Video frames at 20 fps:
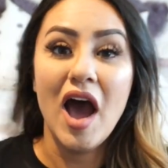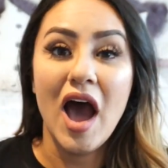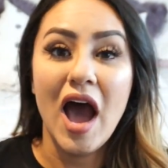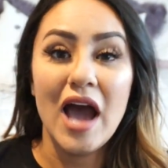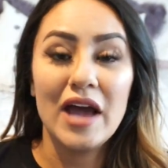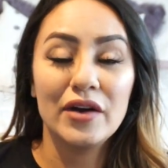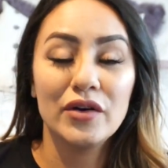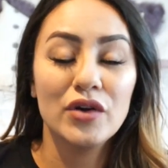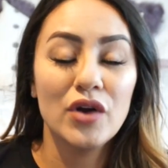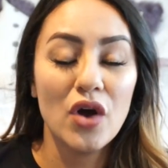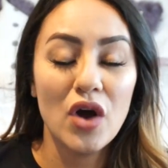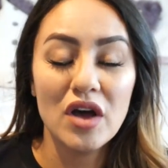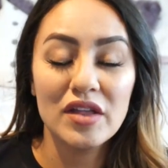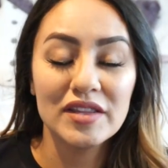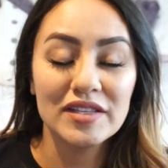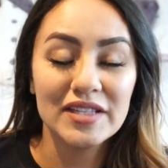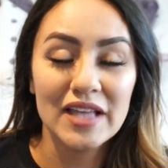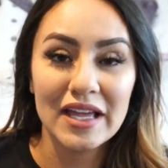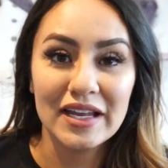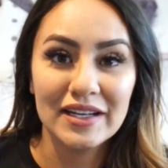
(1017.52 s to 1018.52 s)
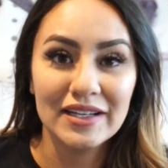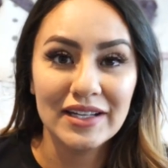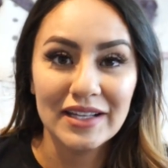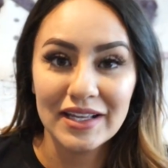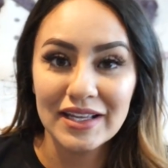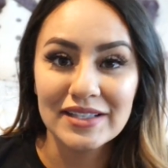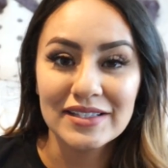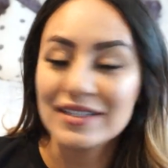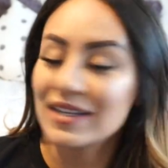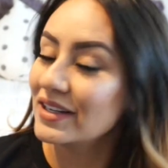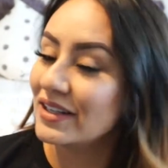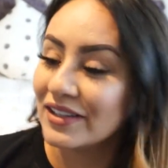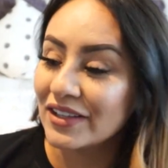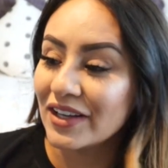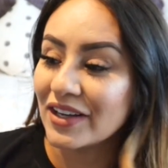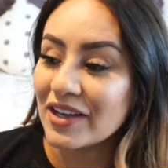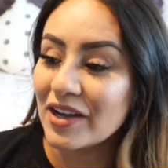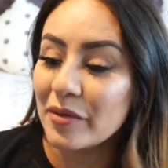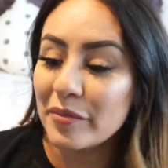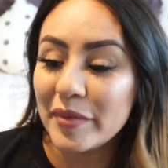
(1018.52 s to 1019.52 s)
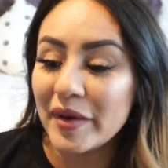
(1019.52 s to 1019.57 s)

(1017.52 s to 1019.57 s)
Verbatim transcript: I don't know how this editing is gonna look.